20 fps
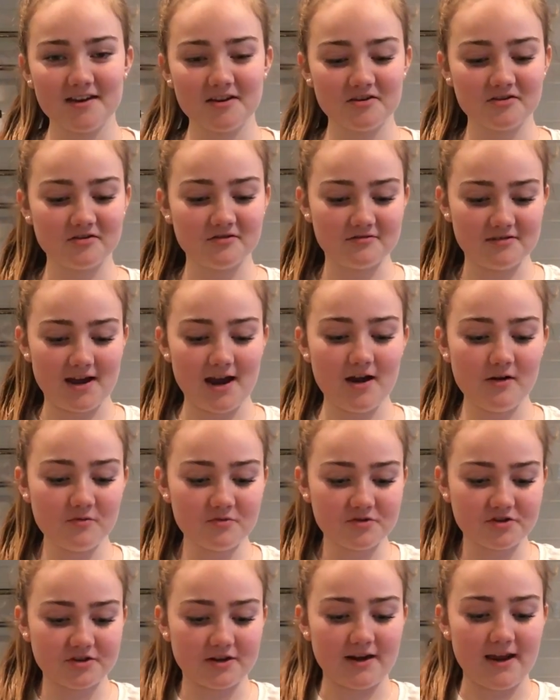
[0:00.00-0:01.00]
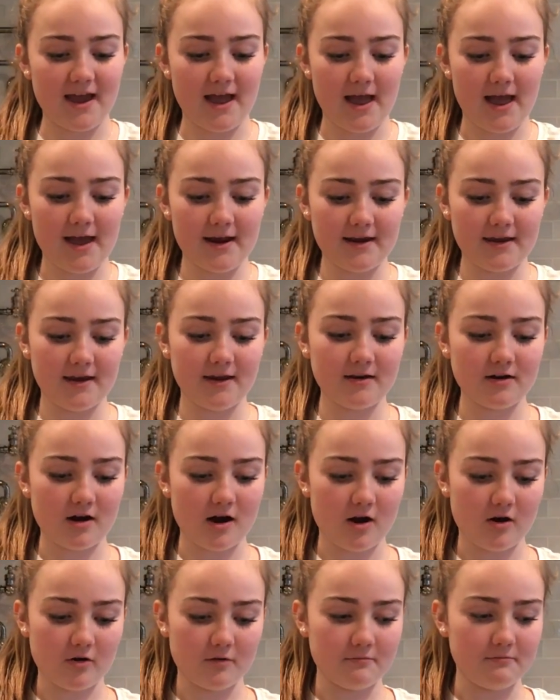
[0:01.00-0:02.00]
So now we're just going to add in
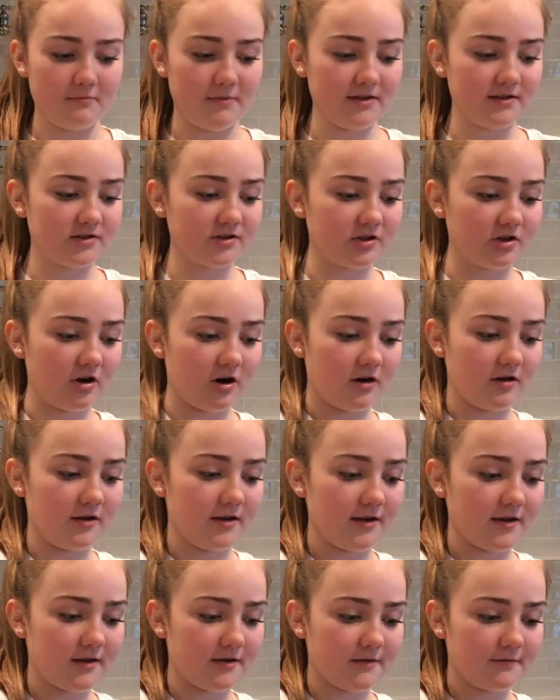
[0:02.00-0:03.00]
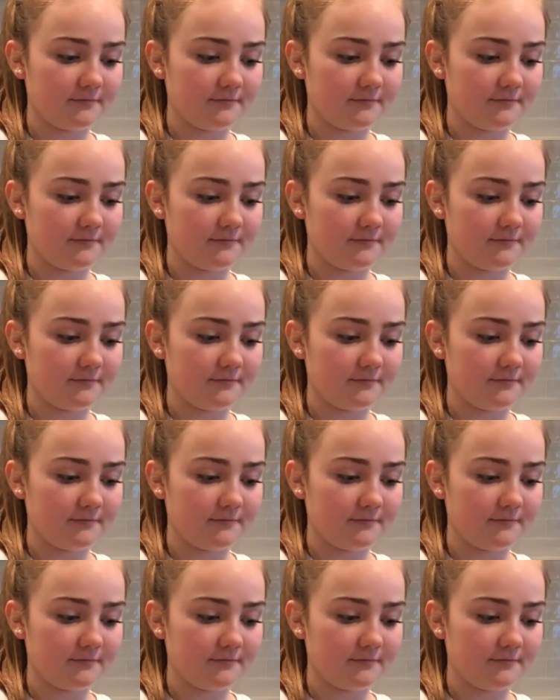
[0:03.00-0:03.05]
our minced garlic.